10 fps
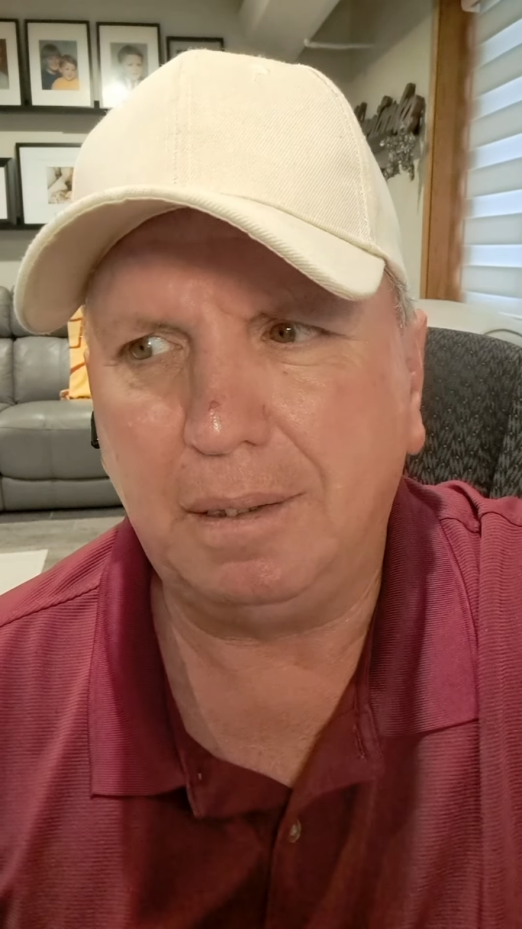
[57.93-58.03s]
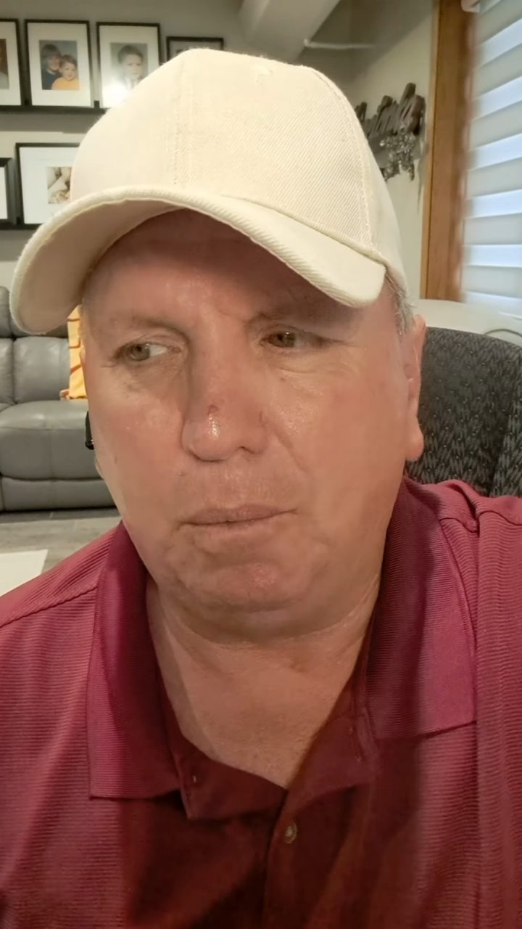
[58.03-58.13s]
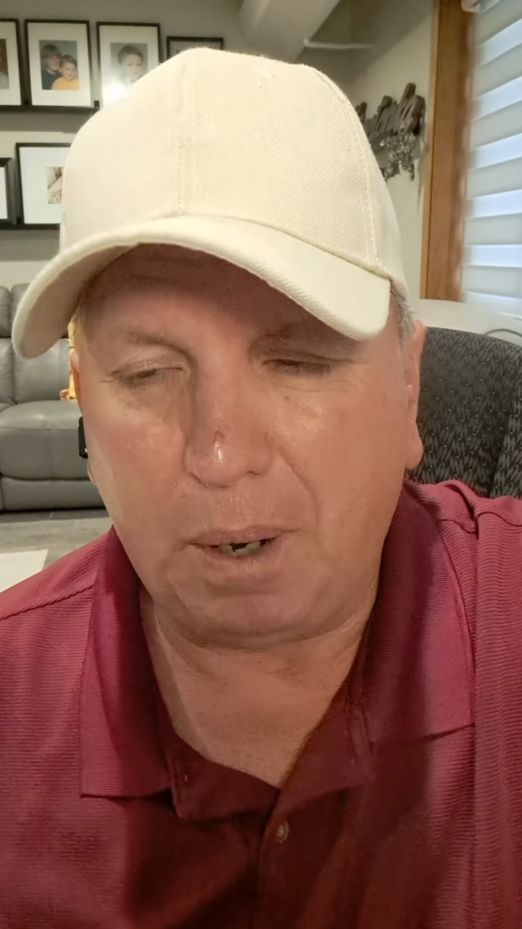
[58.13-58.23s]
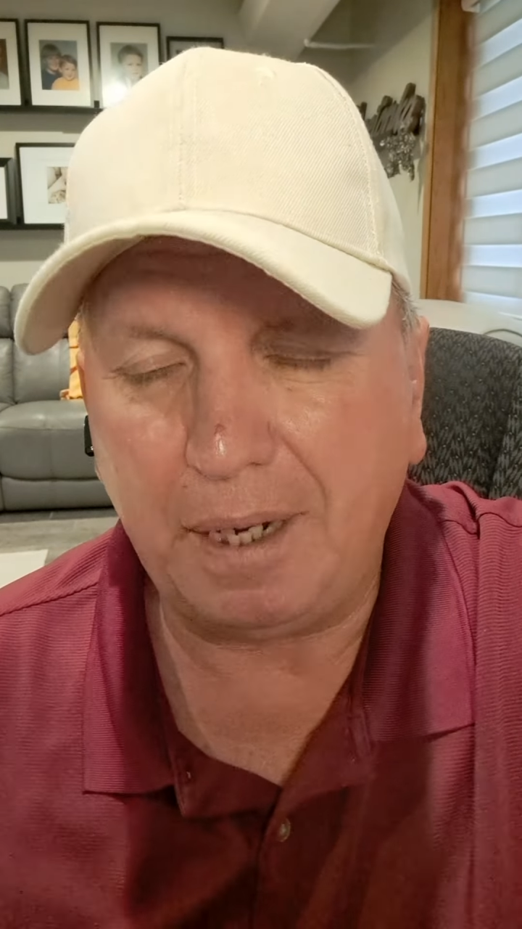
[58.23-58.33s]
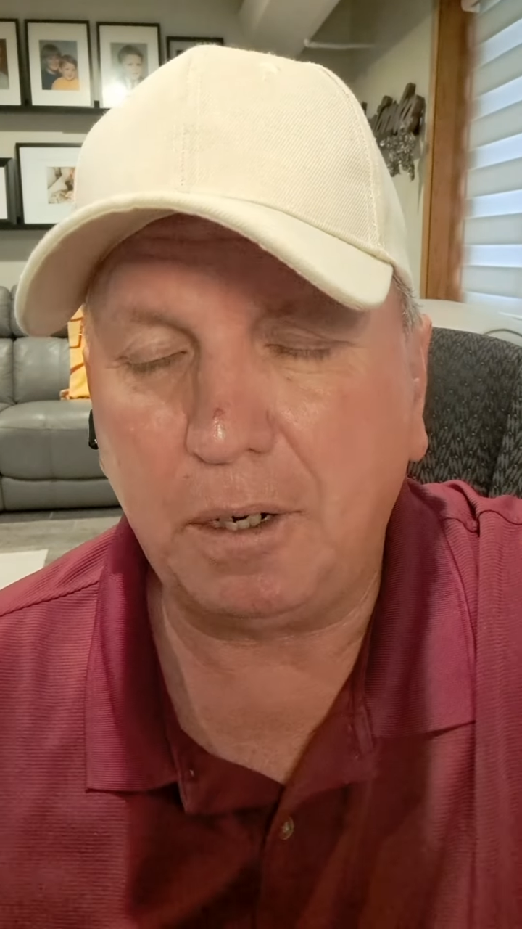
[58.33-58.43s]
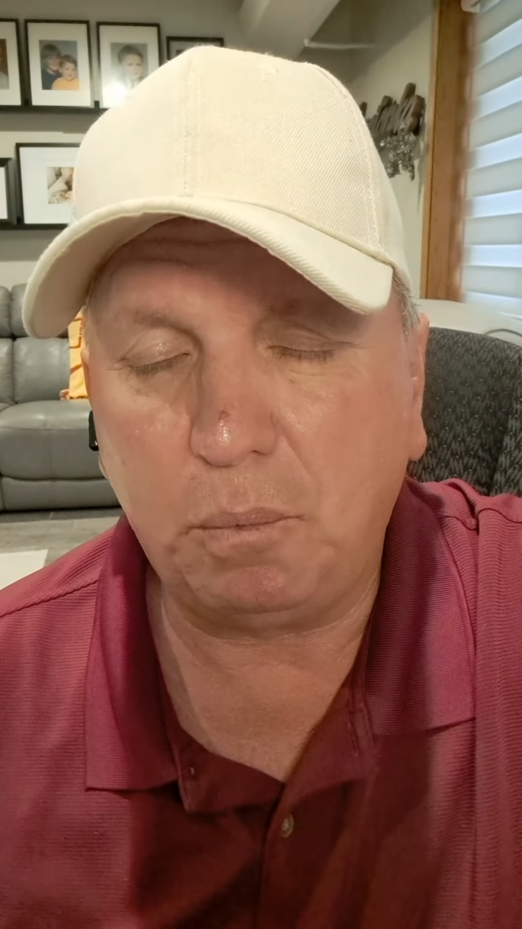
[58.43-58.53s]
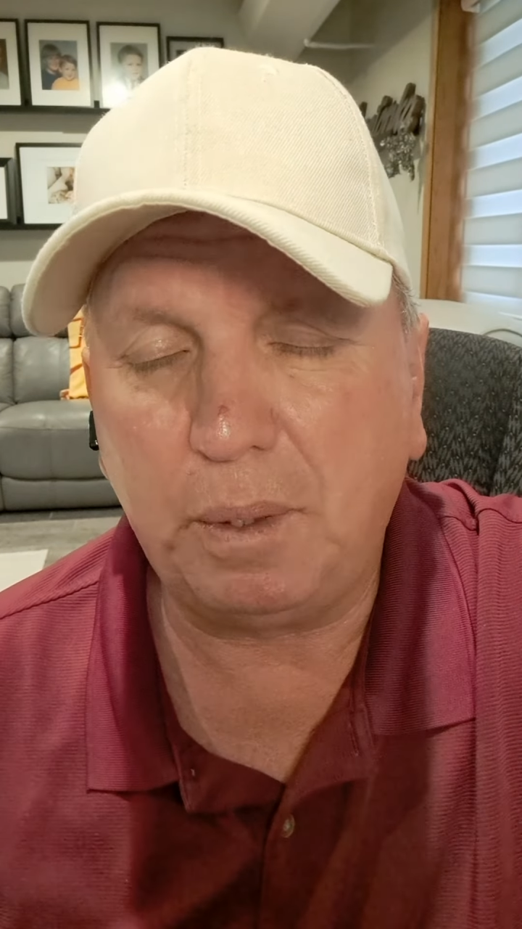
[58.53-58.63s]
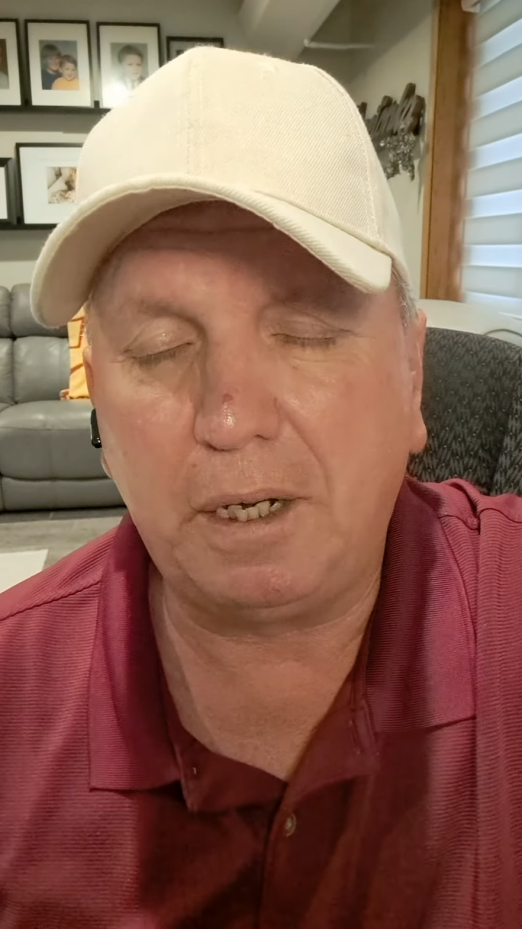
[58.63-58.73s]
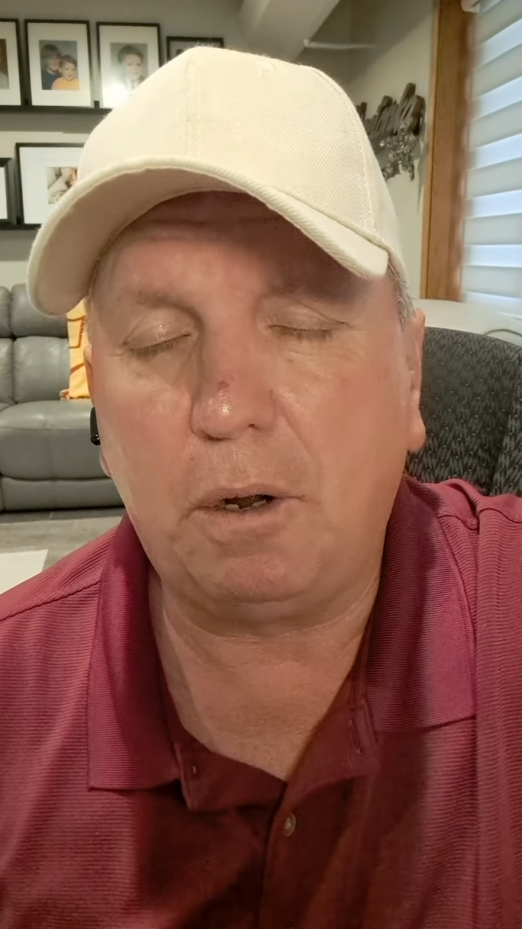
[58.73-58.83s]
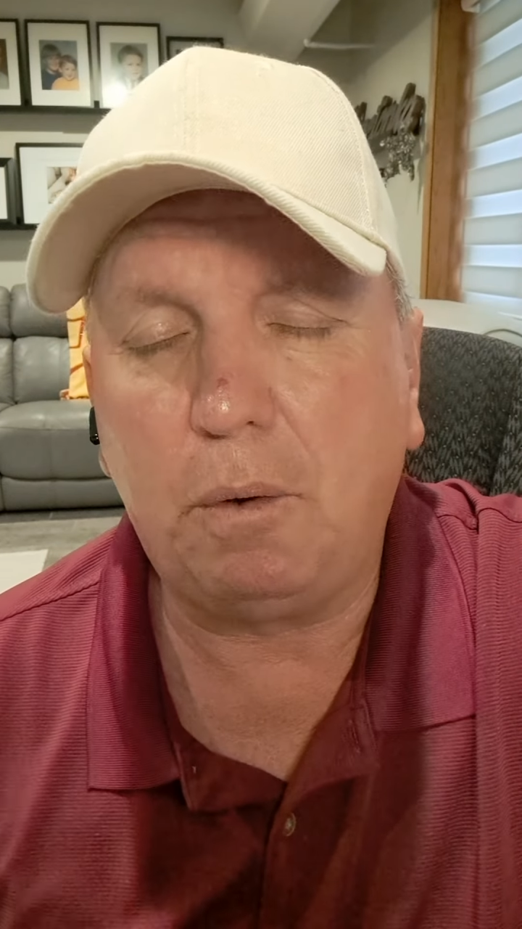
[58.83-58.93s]
Why don't
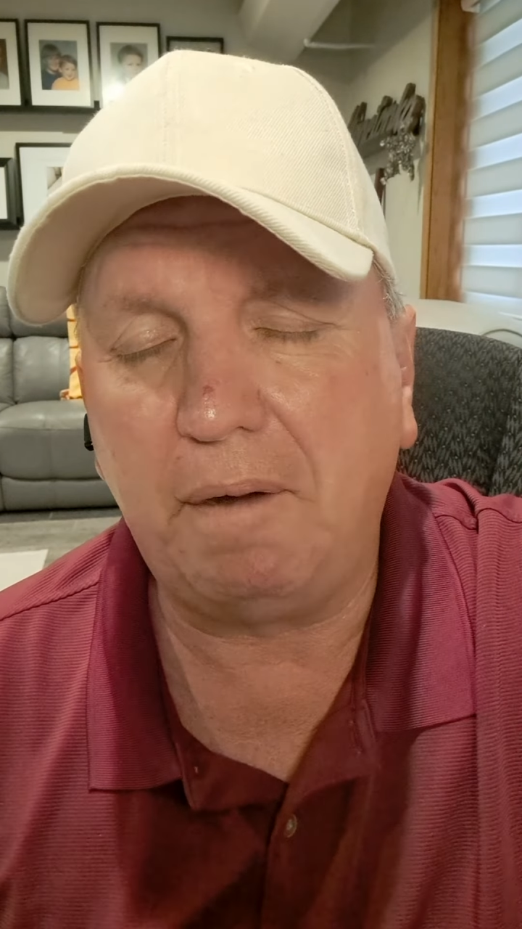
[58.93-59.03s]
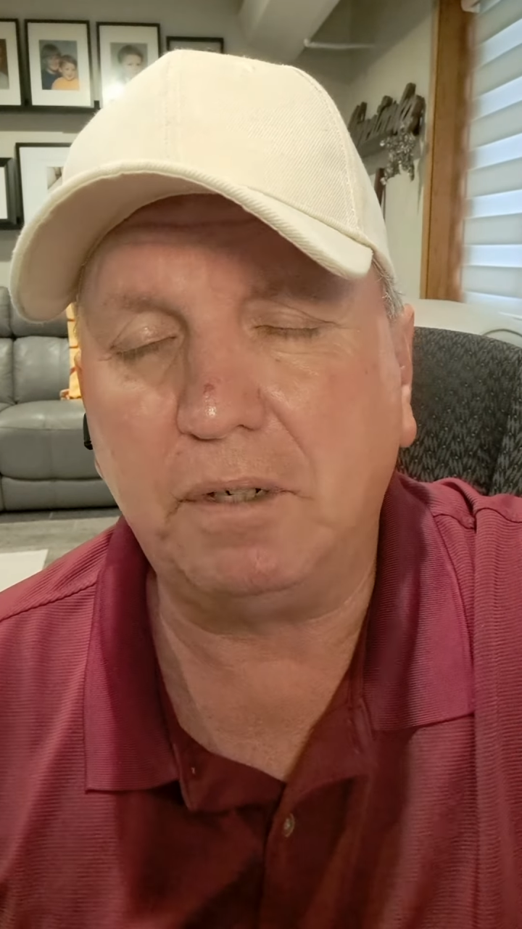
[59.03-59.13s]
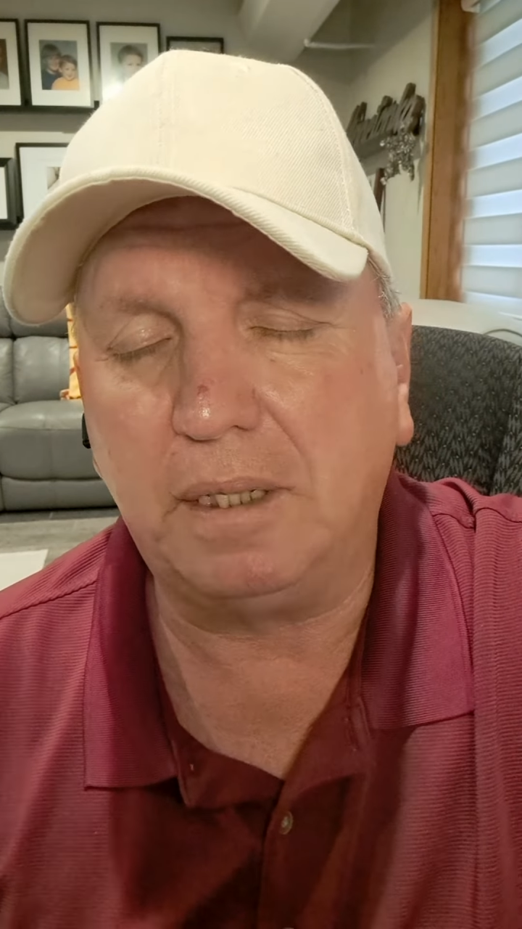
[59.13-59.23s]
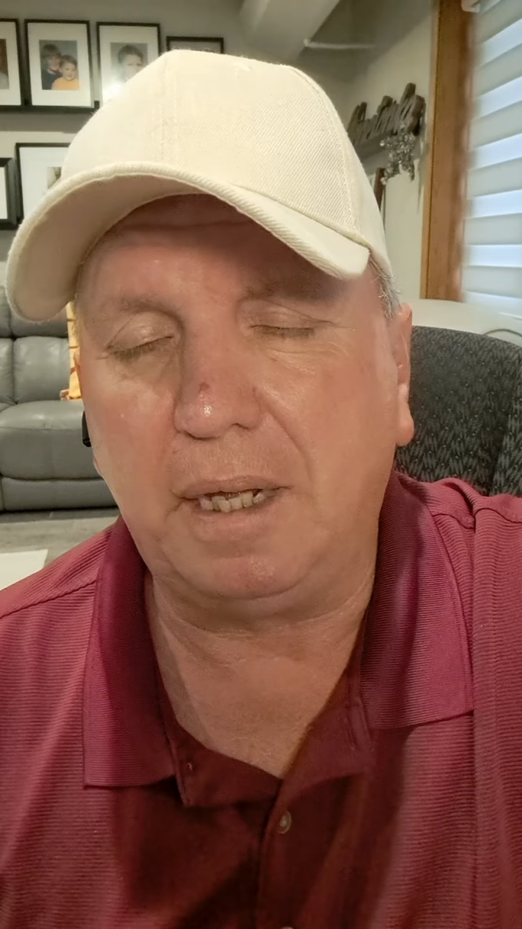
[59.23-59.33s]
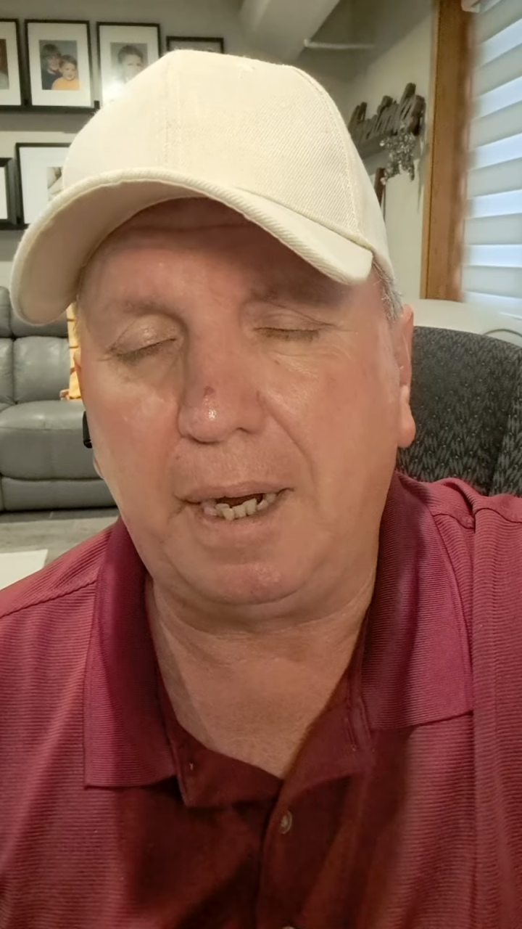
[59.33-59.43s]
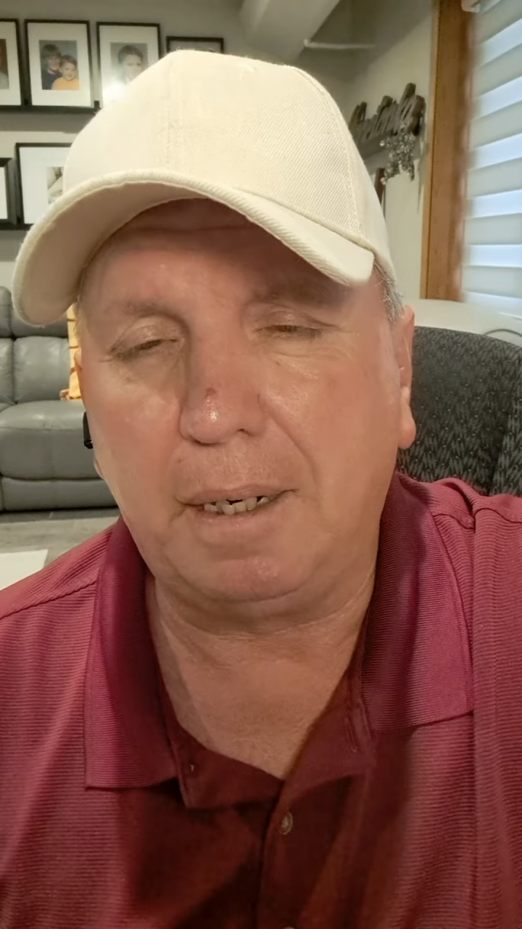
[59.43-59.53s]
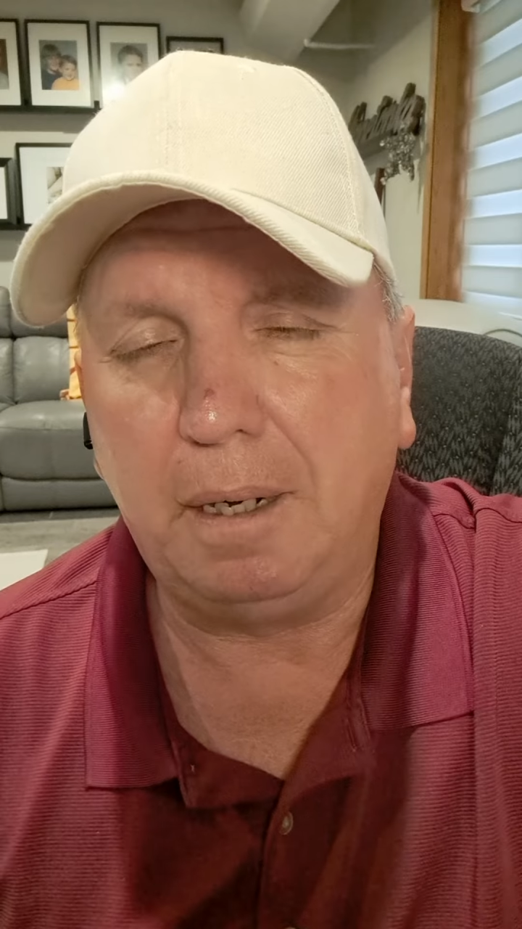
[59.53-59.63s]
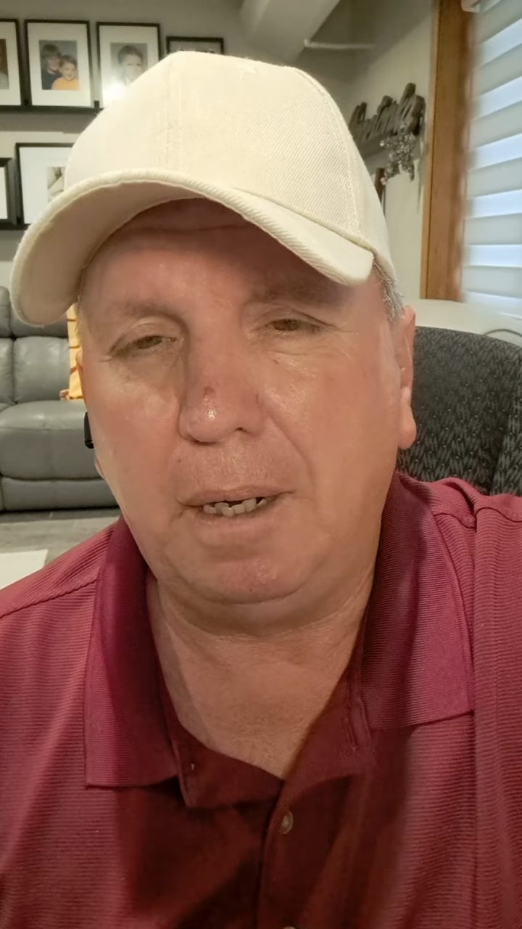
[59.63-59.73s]
we know everything?